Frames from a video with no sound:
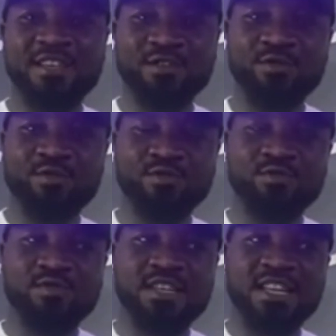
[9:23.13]

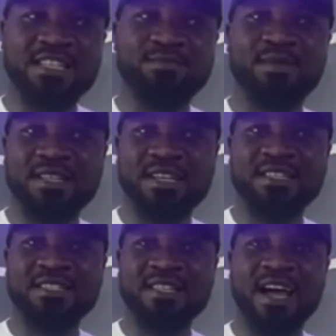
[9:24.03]
in as much
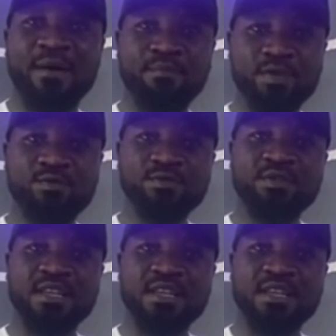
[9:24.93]
as the abuse